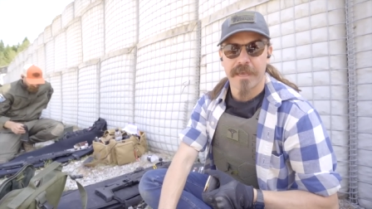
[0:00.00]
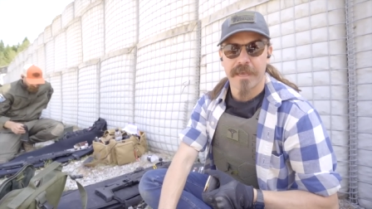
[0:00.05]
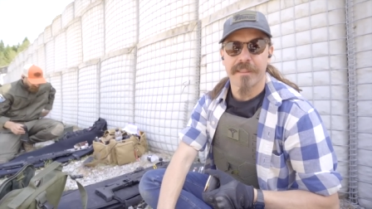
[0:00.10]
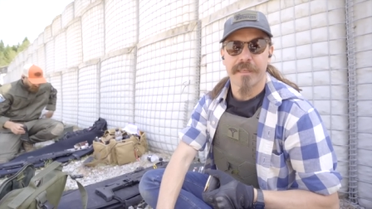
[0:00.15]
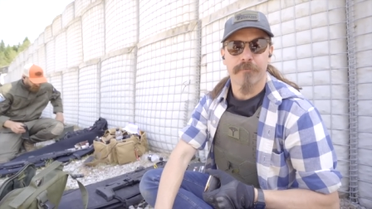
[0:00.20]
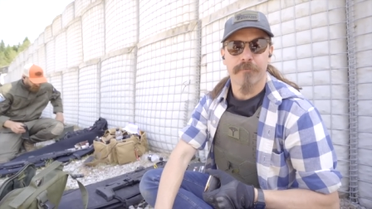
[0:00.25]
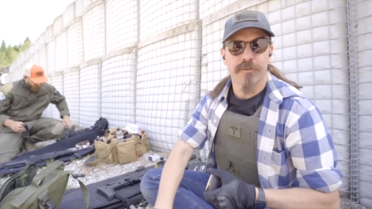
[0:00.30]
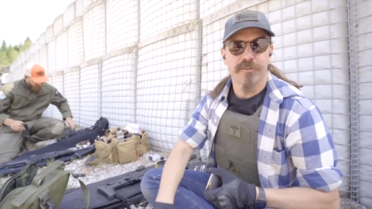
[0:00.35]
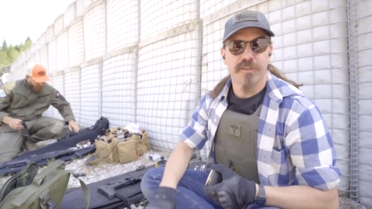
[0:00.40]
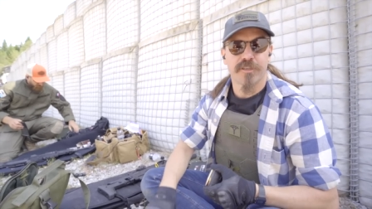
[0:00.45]
and
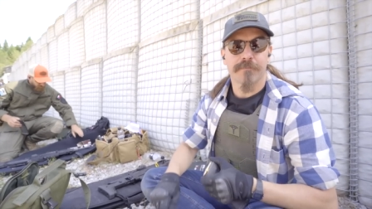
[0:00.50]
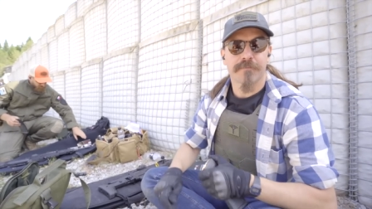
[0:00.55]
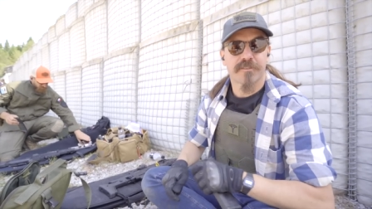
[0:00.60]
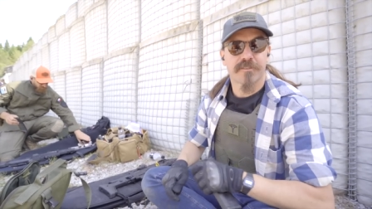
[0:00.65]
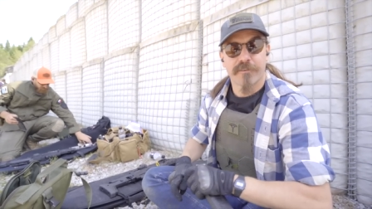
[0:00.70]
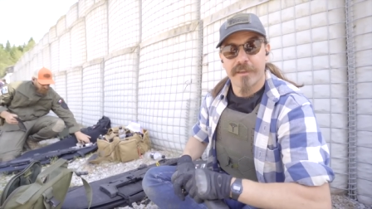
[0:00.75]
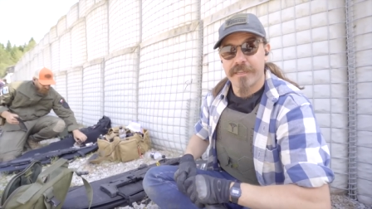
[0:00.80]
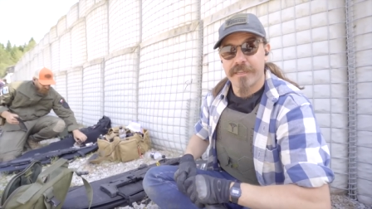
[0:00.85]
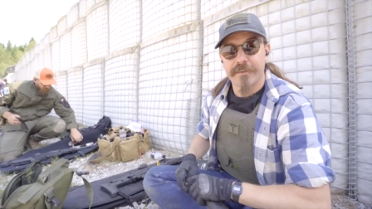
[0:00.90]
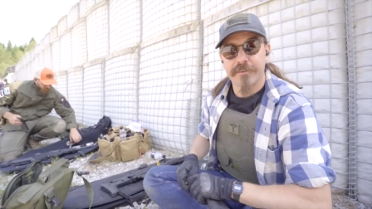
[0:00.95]
then we'll jump
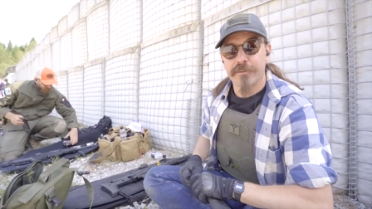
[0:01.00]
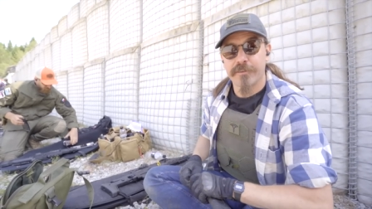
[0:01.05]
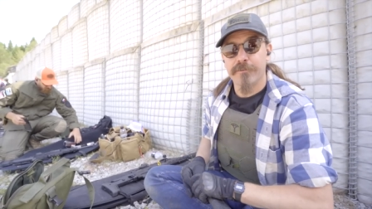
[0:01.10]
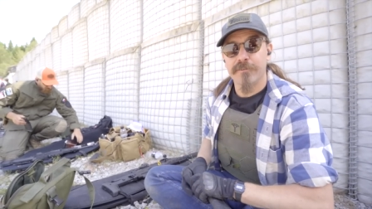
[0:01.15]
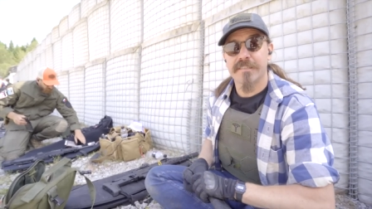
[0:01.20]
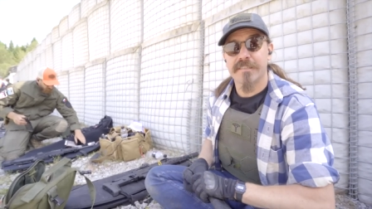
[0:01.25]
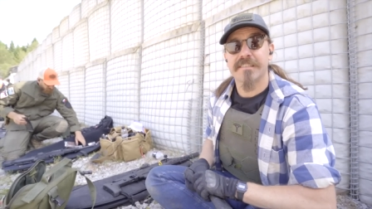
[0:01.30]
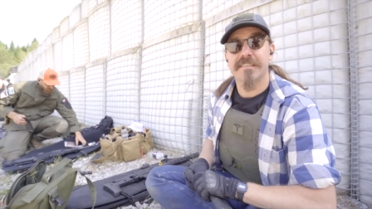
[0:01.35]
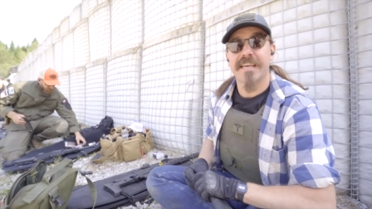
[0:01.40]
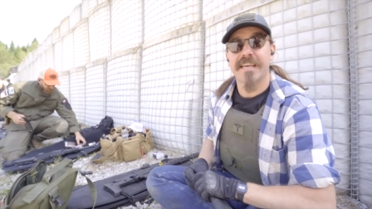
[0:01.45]
straight into
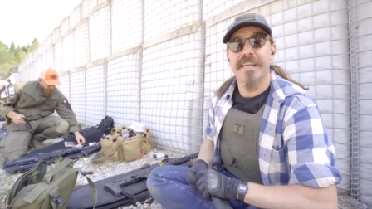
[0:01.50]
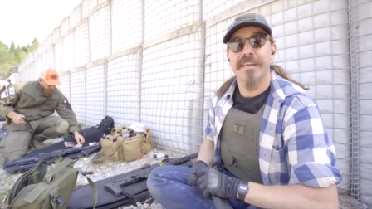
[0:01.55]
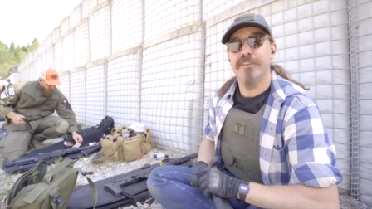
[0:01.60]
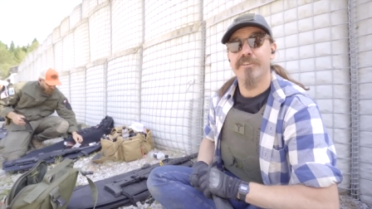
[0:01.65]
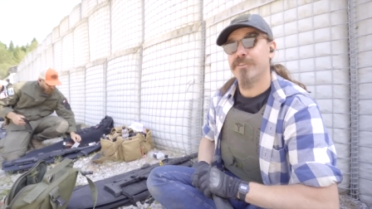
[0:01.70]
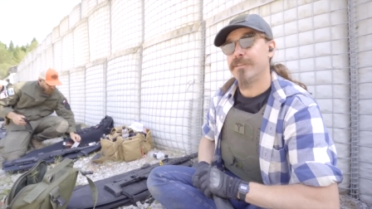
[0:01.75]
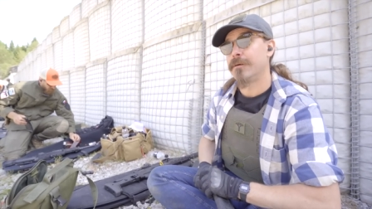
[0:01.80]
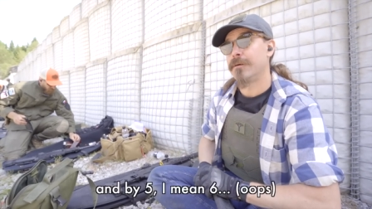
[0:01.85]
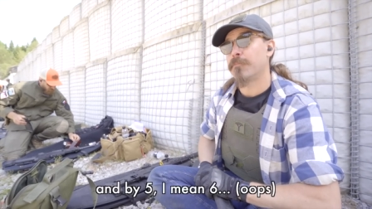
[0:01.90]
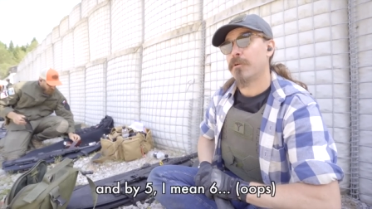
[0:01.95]

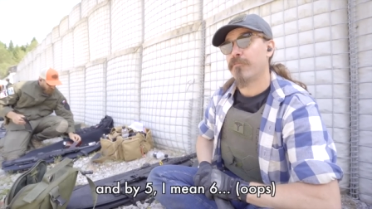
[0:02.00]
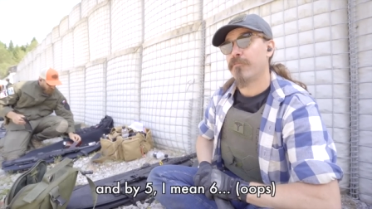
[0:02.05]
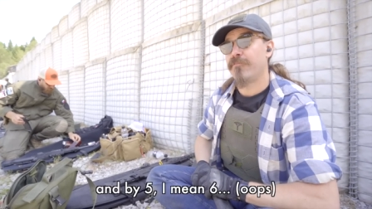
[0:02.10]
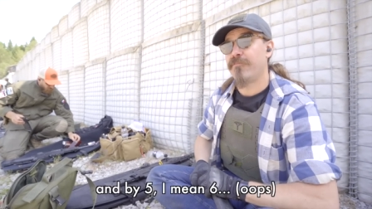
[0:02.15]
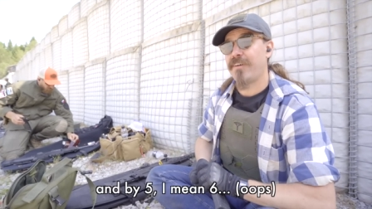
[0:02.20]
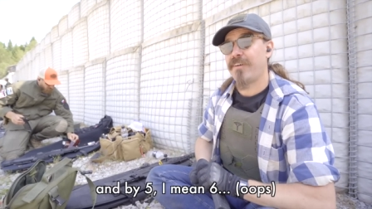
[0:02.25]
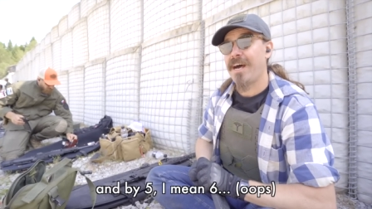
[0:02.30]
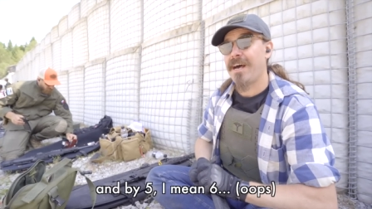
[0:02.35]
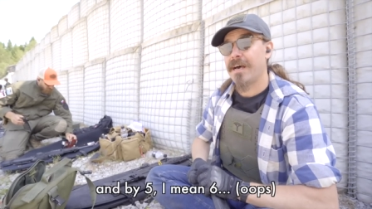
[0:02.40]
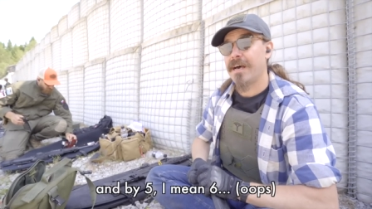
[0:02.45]
stage number
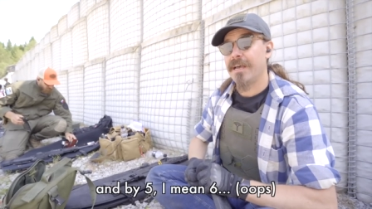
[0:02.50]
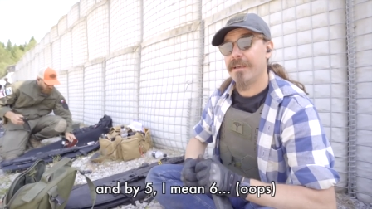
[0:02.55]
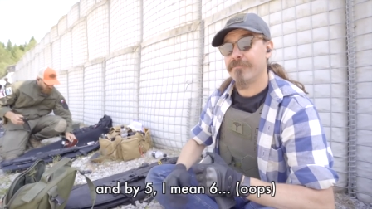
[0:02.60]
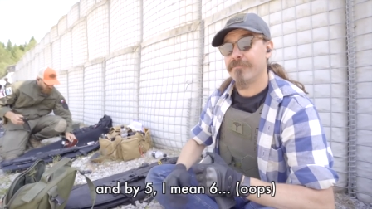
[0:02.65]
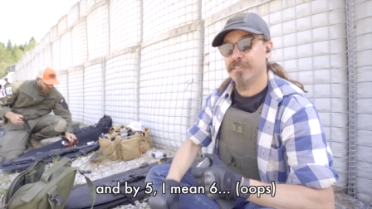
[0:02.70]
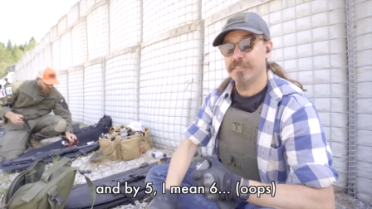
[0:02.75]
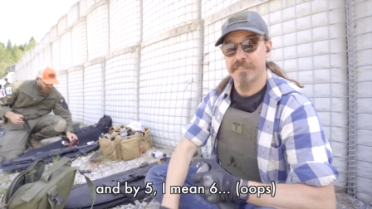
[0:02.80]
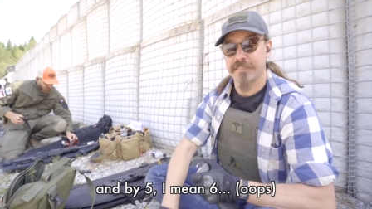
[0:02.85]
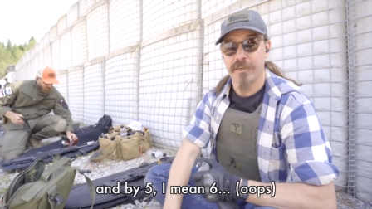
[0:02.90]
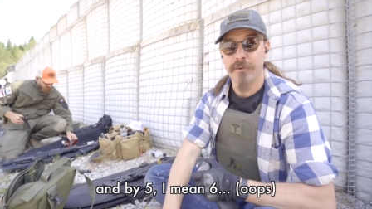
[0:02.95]
five.
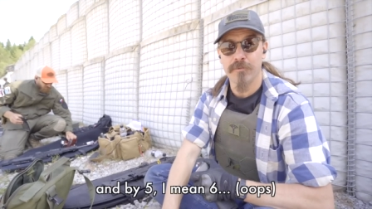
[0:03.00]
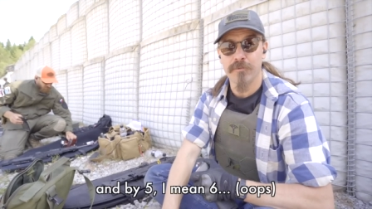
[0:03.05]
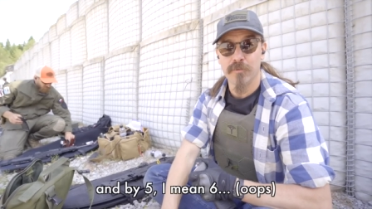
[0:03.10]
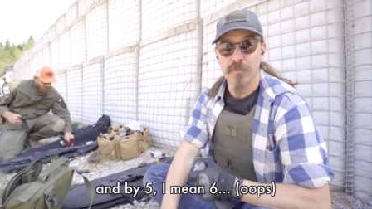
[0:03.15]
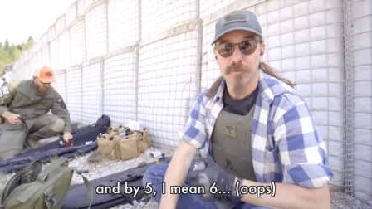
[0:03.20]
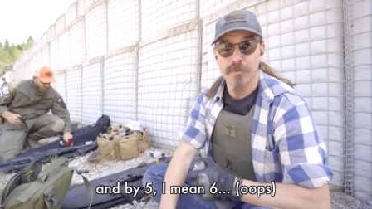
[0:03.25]
Let's go.